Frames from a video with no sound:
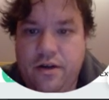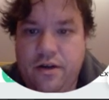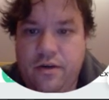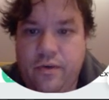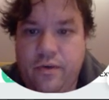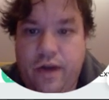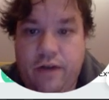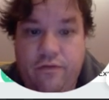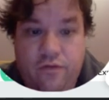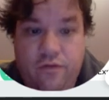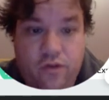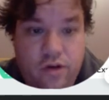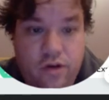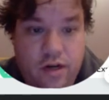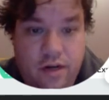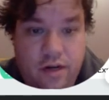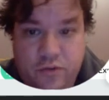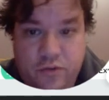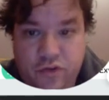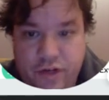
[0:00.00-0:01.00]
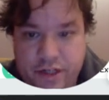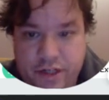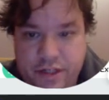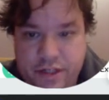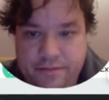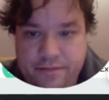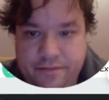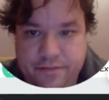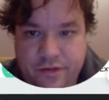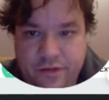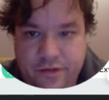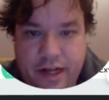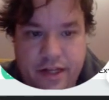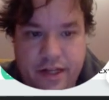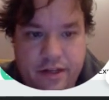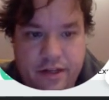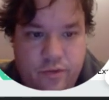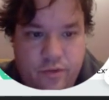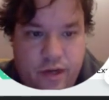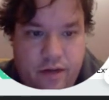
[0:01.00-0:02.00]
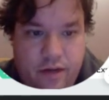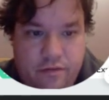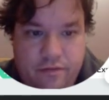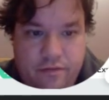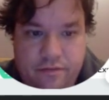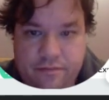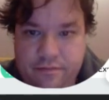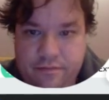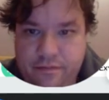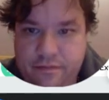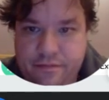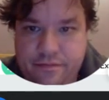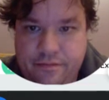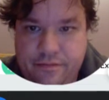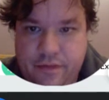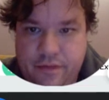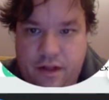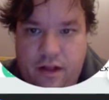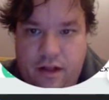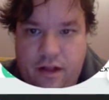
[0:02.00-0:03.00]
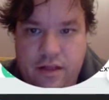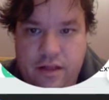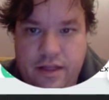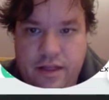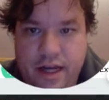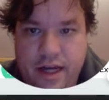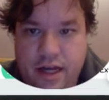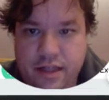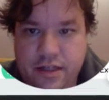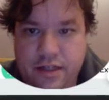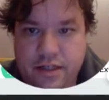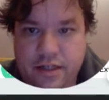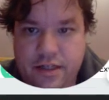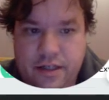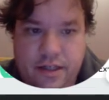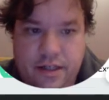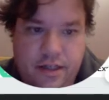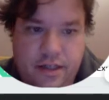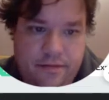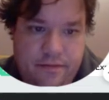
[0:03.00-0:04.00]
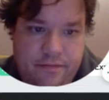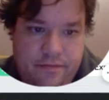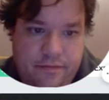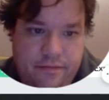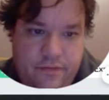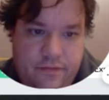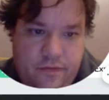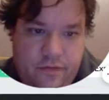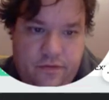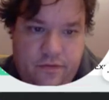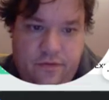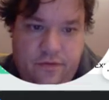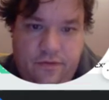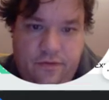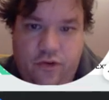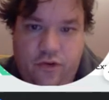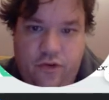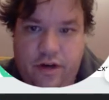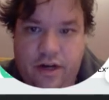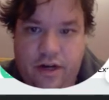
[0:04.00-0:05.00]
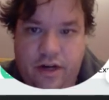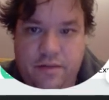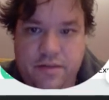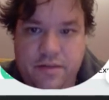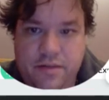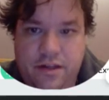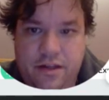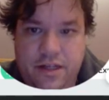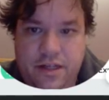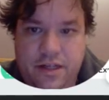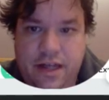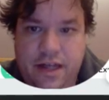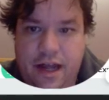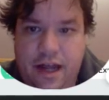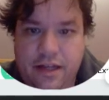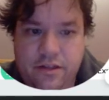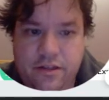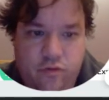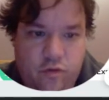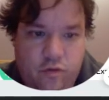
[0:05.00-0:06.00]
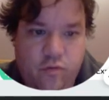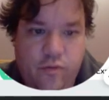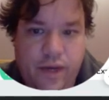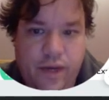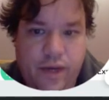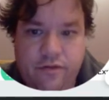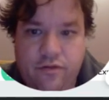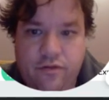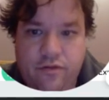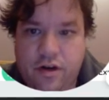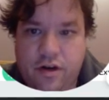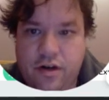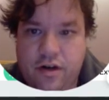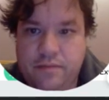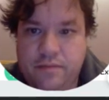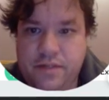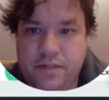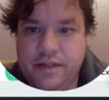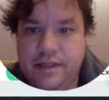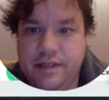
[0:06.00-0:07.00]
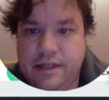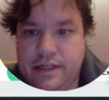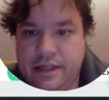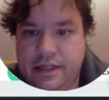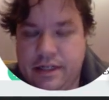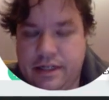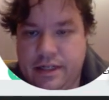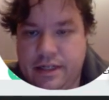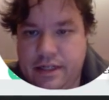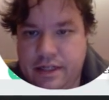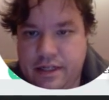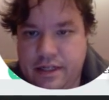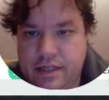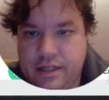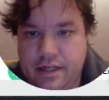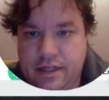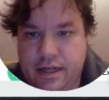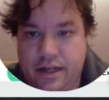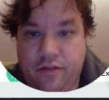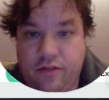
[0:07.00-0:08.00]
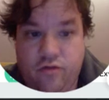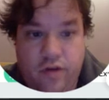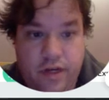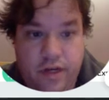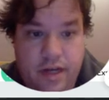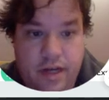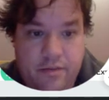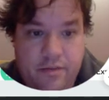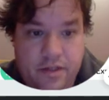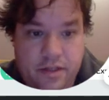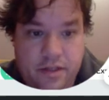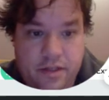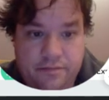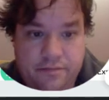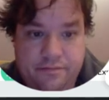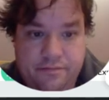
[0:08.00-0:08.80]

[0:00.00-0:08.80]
We have 4 club tricks, right? We have all the honors and 4 clubs on each side, so we'll make 4 clubs. And 3 diamonds.